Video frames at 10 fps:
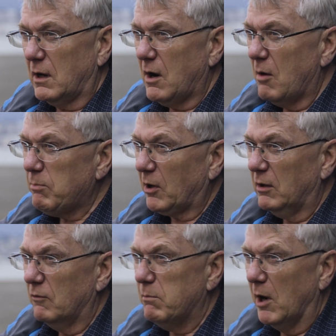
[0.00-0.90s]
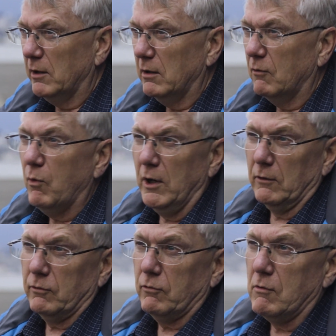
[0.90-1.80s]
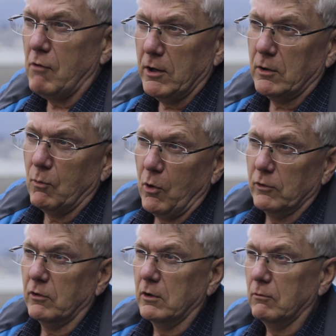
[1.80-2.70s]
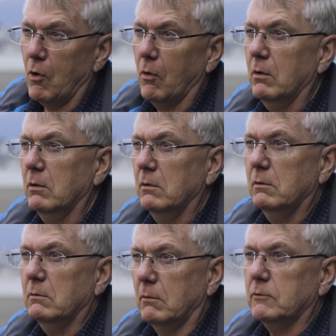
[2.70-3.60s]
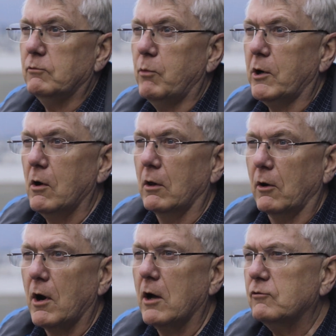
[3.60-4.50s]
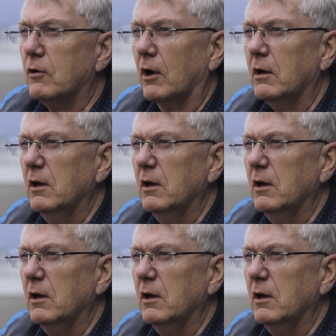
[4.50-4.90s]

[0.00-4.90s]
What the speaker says: Coppercliff Mine, of winning 3 Ryan Awards in a row, which we call our hat trick.